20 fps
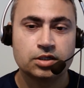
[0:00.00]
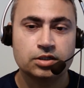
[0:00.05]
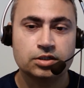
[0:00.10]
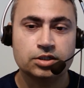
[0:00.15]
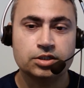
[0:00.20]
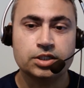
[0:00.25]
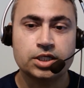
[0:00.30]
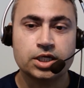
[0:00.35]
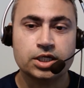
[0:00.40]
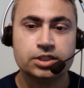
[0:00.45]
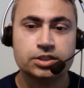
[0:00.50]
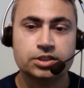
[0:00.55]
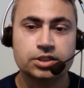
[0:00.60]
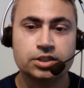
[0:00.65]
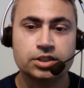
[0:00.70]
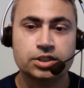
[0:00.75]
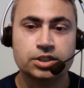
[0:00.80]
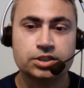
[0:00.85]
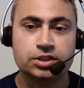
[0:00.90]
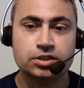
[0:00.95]
The next
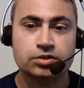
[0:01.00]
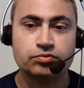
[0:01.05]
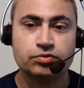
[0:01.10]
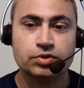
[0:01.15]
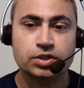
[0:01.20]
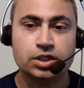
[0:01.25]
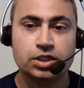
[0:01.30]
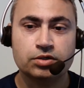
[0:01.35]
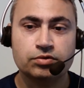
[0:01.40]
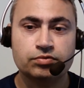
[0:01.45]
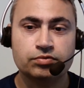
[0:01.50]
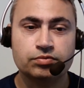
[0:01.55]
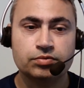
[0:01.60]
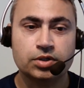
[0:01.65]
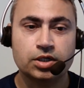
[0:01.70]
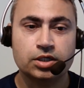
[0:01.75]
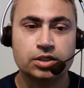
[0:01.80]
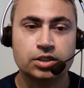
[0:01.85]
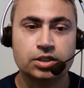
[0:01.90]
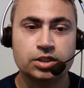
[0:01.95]
generation will live
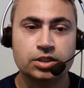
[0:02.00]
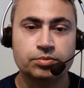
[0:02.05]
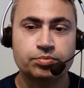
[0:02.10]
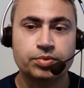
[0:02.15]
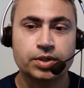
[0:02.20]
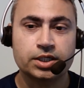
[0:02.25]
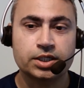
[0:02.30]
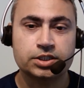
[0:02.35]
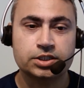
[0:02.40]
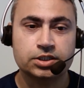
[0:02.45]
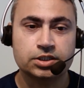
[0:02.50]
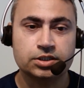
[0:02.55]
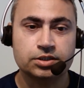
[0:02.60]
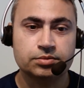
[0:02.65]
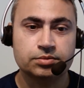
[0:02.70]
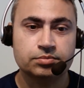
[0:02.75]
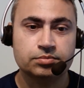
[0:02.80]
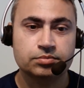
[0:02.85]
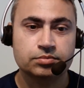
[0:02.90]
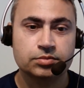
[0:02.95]
under depression
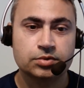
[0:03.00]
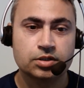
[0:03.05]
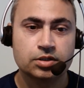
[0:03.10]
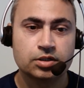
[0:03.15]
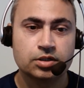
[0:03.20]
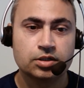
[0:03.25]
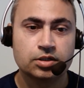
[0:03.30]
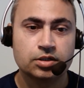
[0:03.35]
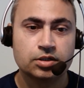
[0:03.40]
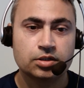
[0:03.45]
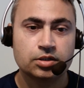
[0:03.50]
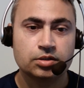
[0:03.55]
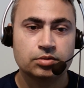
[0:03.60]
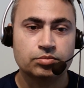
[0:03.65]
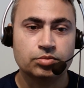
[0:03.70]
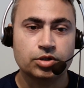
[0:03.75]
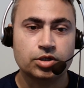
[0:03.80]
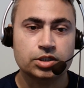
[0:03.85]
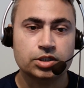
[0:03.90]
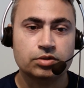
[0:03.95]

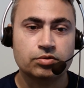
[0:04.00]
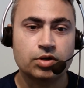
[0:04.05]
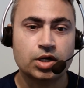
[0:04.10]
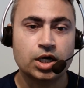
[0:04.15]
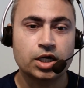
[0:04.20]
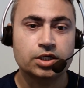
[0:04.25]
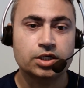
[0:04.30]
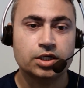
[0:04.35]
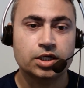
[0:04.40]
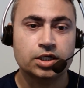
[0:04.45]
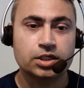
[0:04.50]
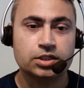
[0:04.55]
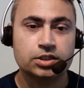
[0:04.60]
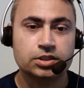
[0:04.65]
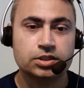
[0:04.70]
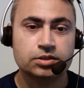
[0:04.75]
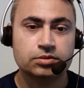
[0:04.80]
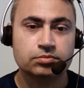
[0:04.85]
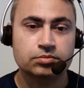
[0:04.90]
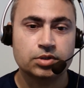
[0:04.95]
because of high
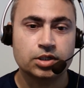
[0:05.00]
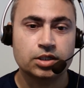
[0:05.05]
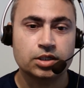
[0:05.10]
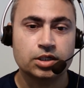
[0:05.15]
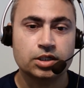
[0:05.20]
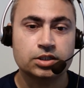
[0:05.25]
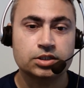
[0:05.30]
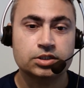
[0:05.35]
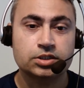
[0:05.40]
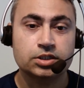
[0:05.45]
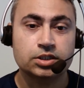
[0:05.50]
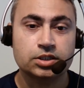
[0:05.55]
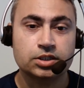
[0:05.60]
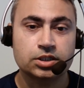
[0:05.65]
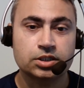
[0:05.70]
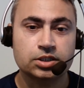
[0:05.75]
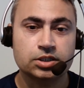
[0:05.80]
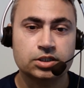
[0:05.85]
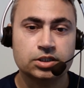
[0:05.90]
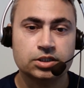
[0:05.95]
rents and
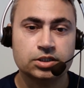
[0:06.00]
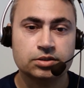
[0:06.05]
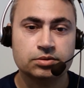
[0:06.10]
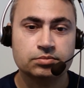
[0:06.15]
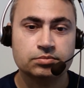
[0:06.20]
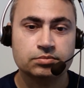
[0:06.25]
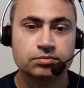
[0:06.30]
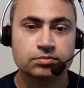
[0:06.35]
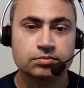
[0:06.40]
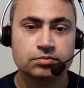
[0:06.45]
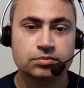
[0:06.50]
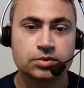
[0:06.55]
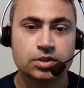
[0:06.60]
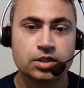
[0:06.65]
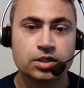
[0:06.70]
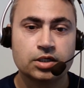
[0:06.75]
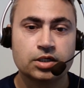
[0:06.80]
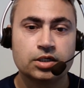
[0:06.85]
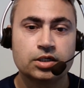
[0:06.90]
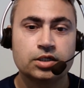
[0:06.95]
uncertainty.
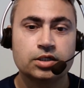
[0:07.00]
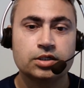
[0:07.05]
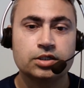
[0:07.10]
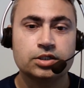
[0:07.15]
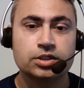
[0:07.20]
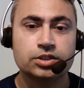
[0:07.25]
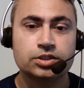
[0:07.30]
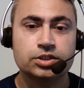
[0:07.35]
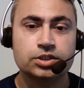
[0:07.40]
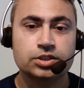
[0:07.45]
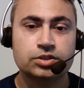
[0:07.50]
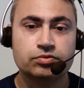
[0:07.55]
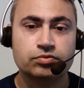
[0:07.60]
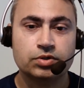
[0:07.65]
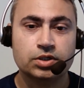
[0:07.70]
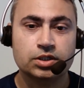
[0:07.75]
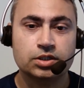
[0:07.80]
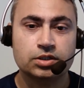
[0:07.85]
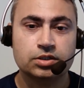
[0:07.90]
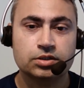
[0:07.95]
Is this
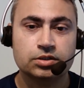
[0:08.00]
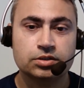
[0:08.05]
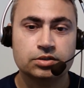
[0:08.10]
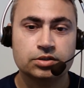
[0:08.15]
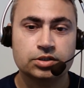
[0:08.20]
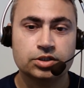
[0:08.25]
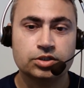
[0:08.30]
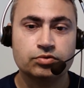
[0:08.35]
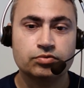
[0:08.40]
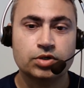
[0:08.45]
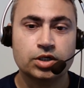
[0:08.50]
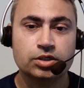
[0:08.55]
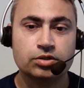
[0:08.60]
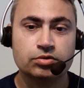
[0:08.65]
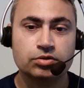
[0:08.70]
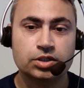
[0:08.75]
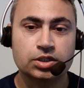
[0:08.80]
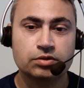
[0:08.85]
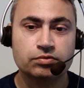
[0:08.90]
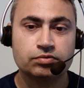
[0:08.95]
what you want to
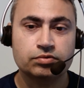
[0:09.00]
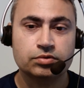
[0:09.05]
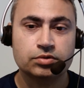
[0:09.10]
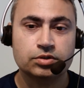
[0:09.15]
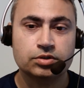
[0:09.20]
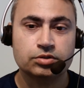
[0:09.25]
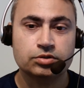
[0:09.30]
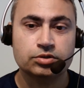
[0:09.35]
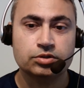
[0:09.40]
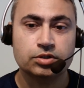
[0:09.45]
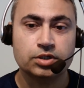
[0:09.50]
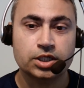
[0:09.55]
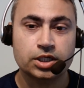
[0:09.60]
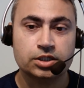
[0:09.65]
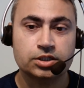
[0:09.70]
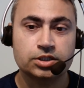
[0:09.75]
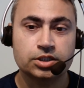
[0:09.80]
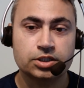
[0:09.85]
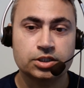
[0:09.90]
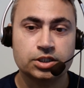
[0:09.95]
give to your
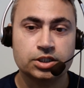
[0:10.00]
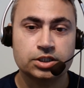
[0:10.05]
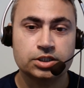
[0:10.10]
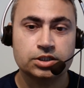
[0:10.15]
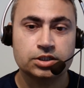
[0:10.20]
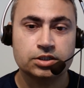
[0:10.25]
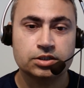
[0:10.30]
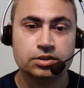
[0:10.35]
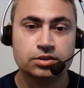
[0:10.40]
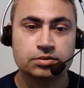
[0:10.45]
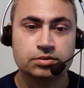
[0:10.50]
next generation?